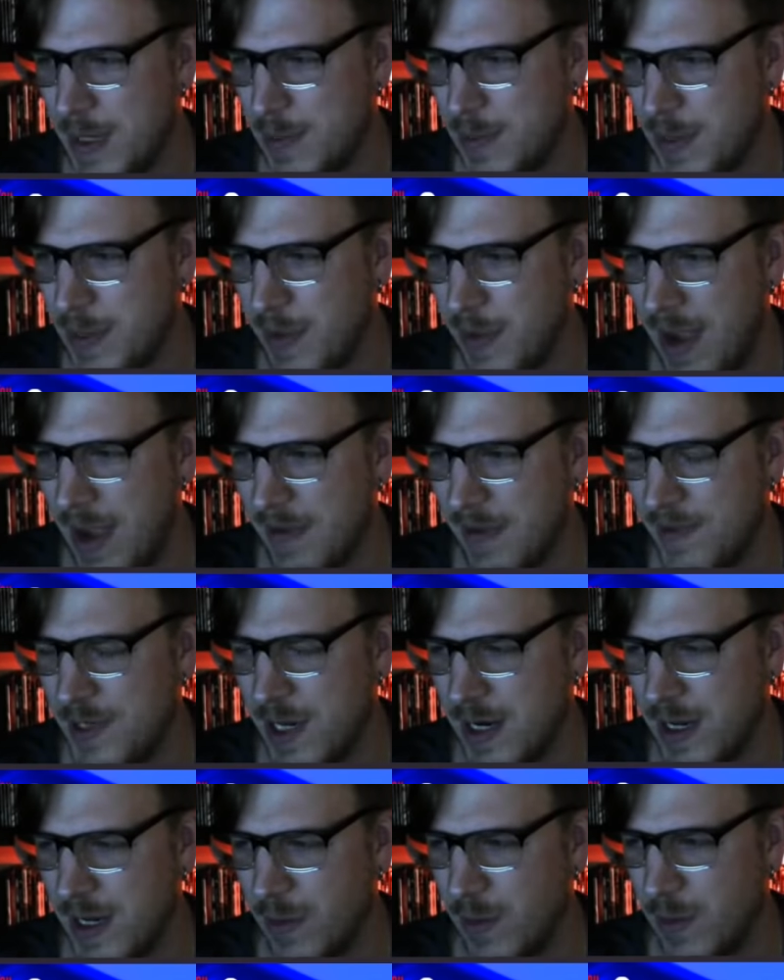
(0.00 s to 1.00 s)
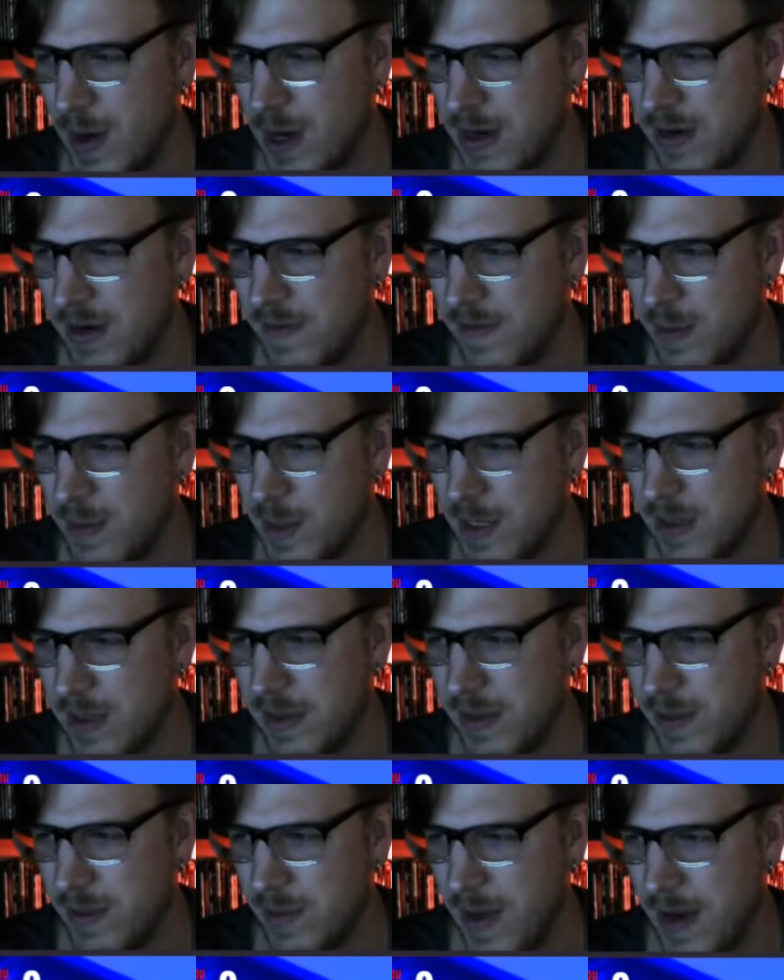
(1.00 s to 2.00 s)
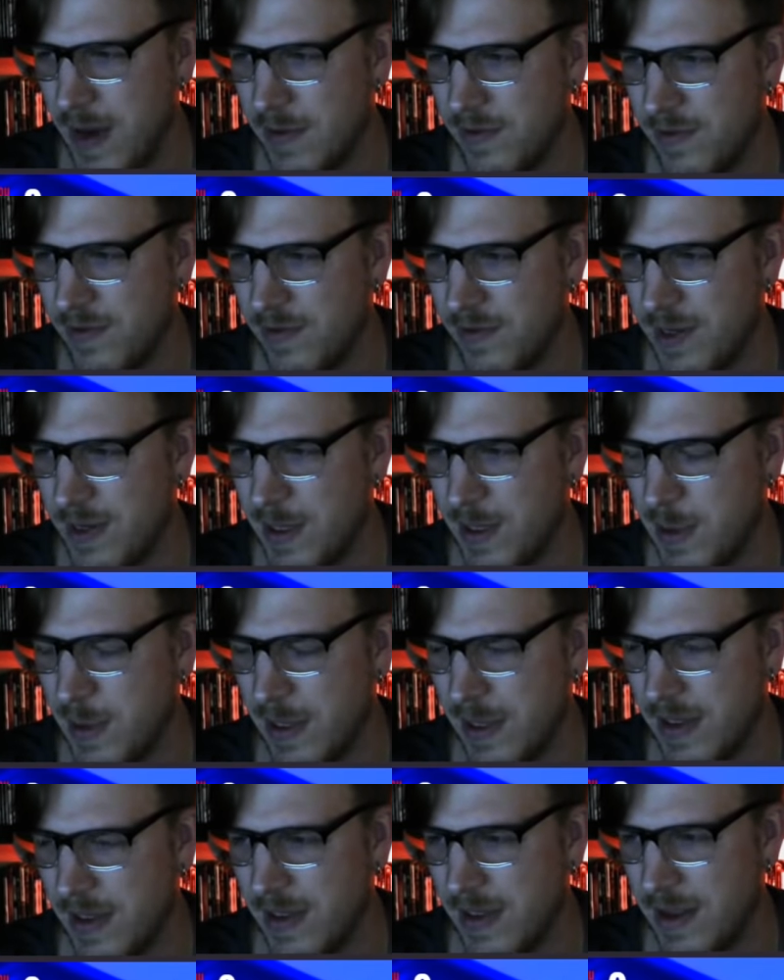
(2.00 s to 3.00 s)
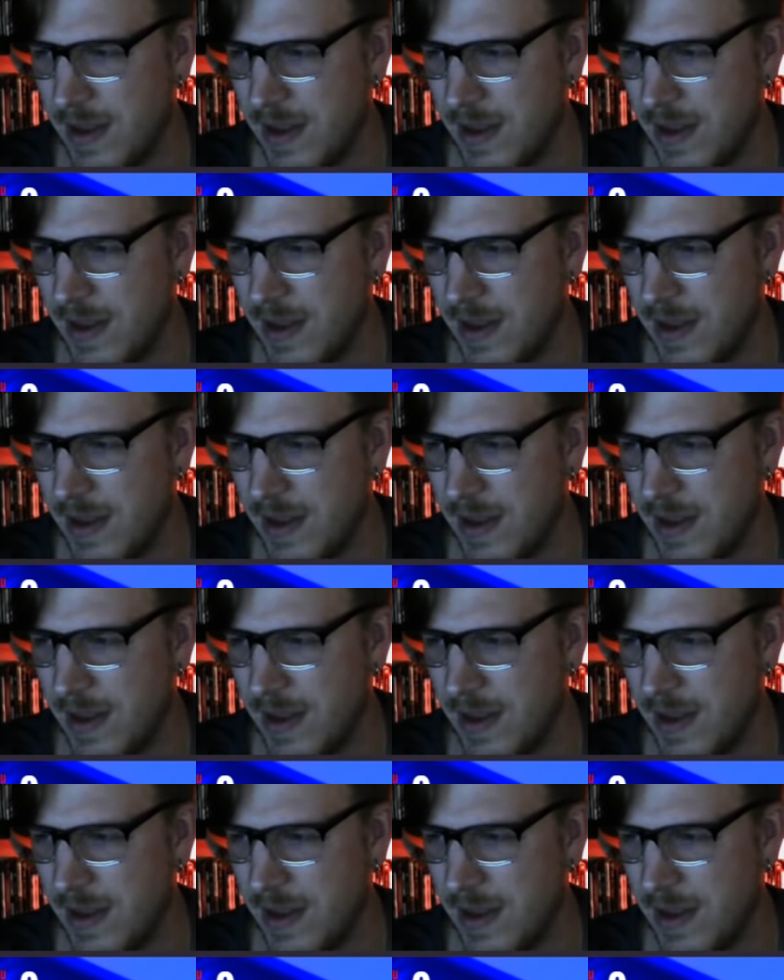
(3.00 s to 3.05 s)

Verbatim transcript: when you have Johnny Walker versus Khalil Rountree. It's like